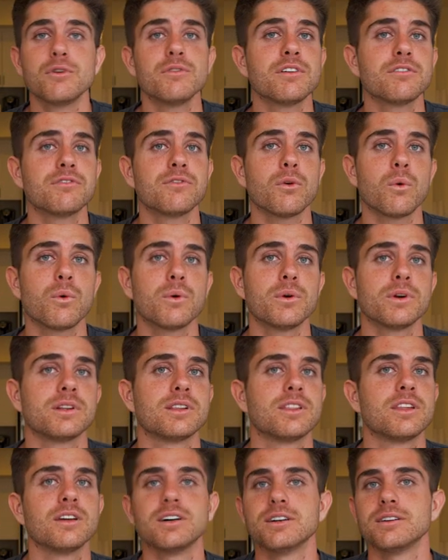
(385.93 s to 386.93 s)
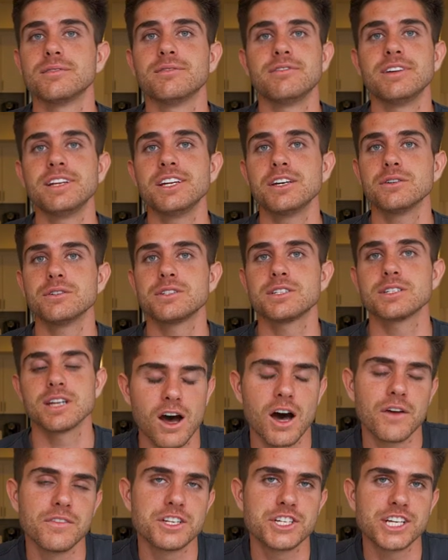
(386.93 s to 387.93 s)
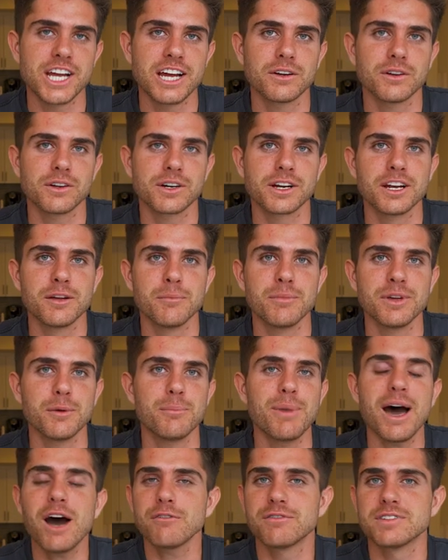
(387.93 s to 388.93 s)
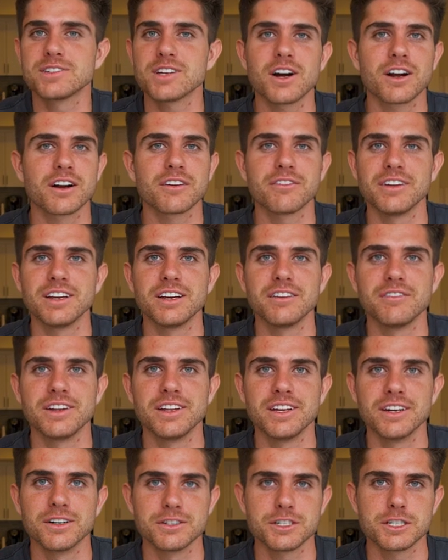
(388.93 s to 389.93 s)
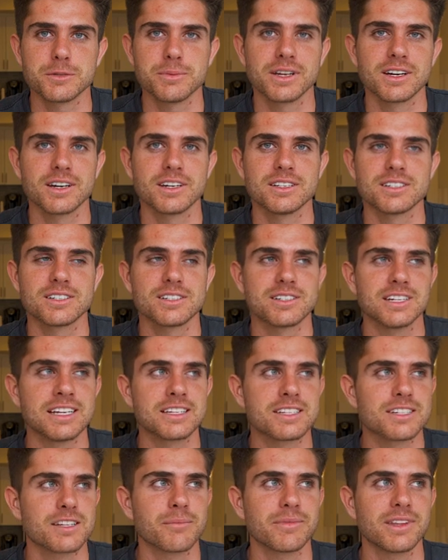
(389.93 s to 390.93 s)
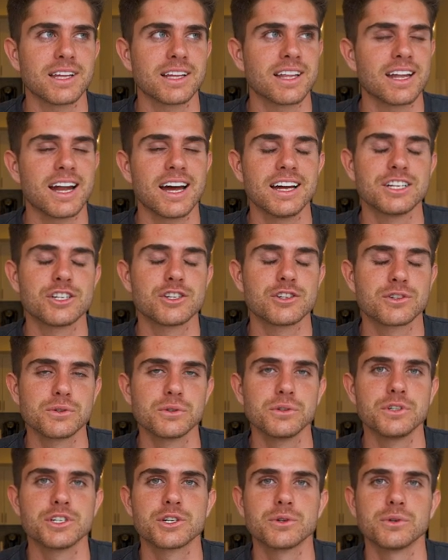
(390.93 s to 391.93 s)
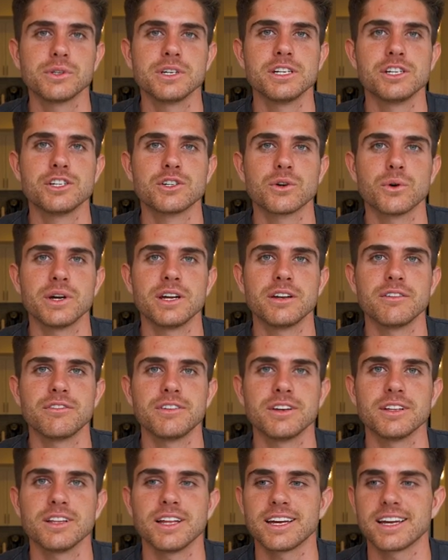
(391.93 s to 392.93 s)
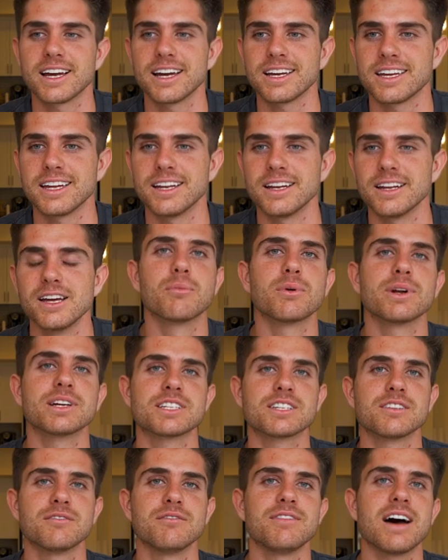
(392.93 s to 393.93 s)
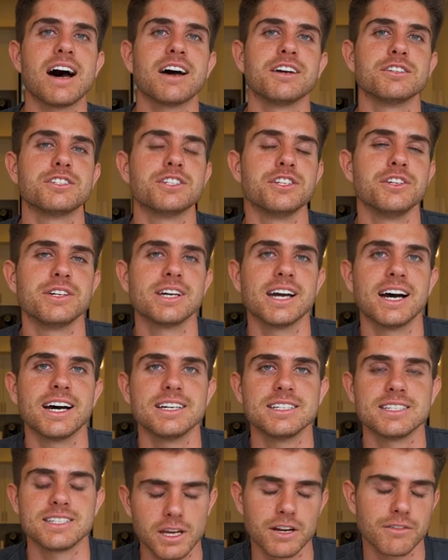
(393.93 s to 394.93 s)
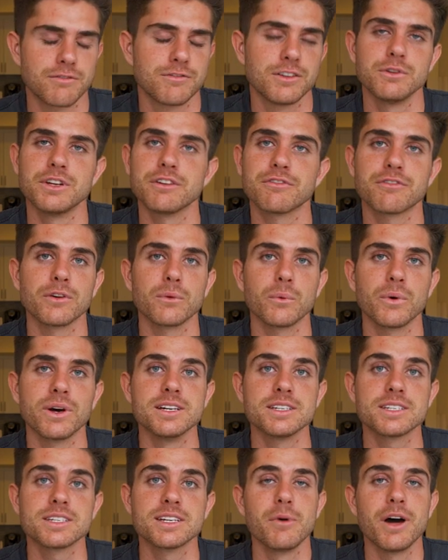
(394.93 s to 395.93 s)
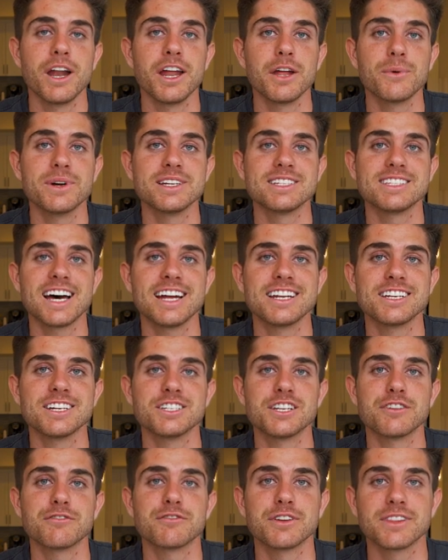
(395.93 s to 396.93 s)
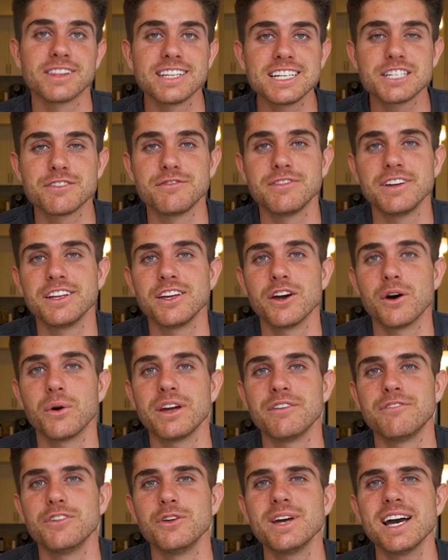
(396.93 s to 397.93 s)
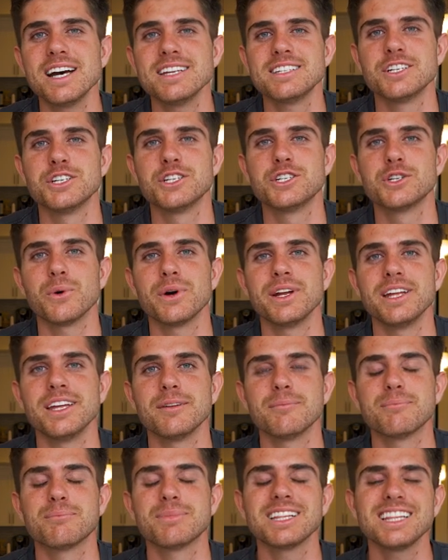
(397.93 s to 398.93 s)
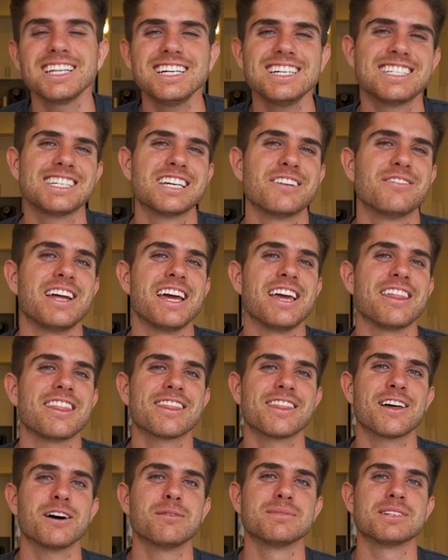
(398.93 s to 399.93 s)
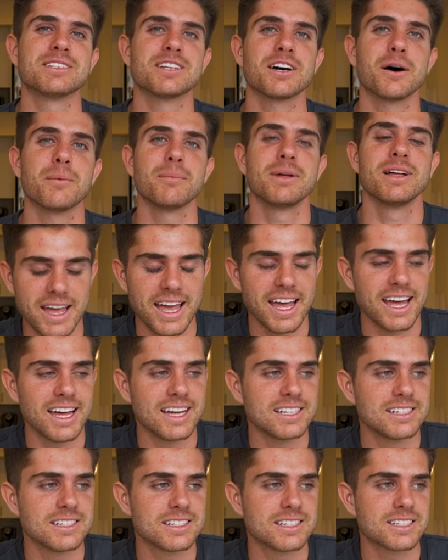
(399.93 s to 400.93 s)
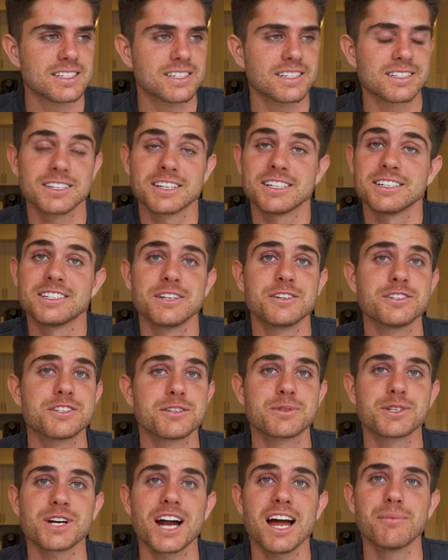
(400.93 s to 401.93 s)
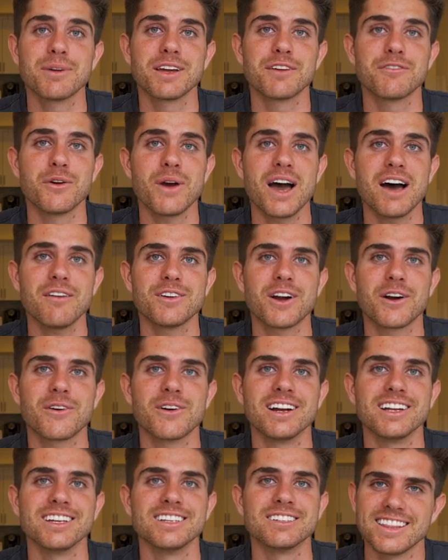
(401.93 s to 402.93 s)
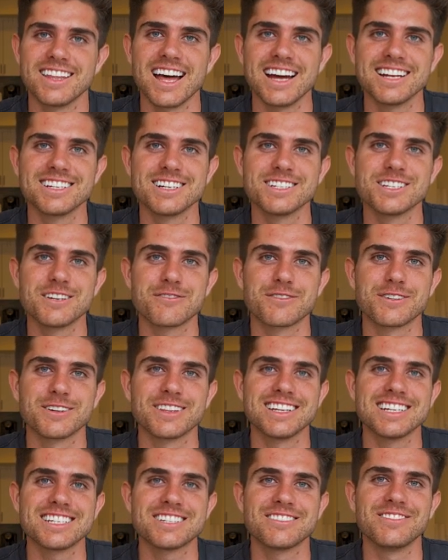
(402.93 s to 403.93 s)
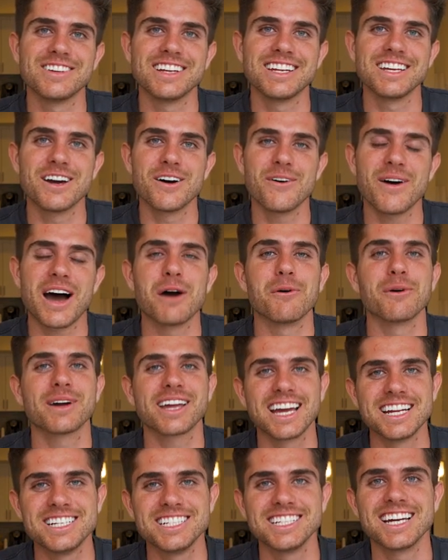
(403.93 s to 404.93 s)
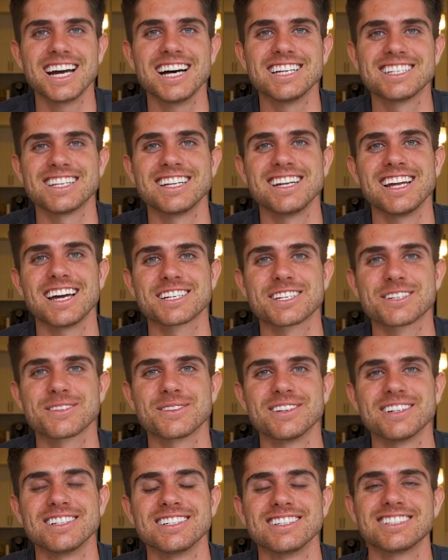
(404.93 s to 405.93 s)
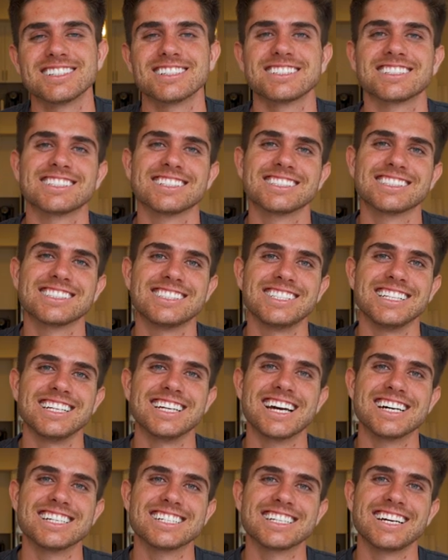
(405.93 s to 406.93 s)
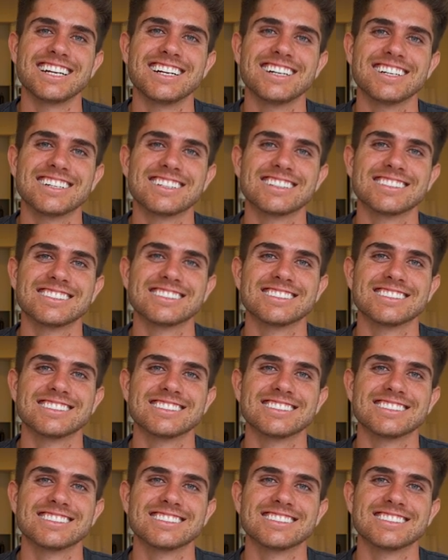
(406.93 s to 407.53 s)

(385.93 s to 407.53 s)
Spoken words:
moving forward, the videos on this channel are gonna be about photography and video, just because it's something that I truly, truly enjoy and feel like I can bring some value to you guys in a few different ways. But anyways, that does it for this video. If you guys enjoyed it, please give it a thumbs up and consider subscribing if you haven't already. That does it for this video. I will catch you guys in the next one. See you guys later.